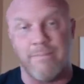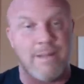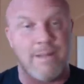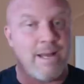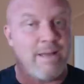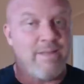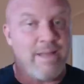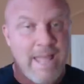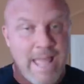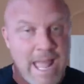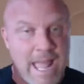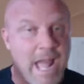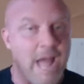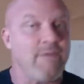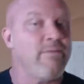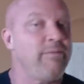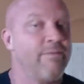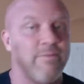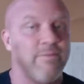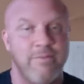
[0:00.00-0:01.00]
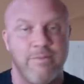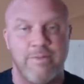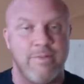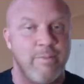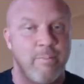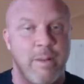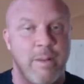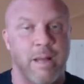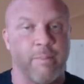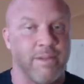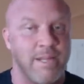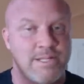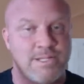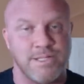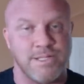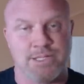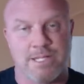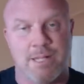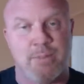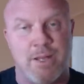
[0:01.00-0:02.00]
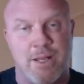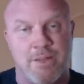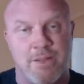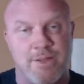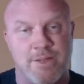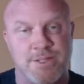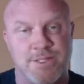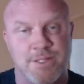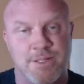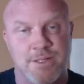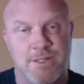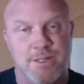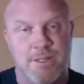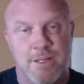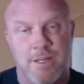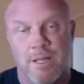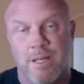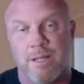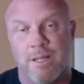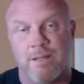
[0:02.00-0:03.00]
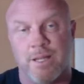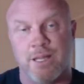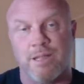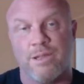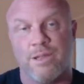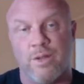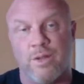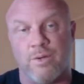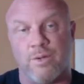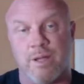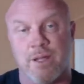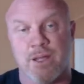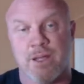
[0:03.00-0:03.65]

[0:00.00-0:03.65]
I think half of the population is going to be on this, like literally.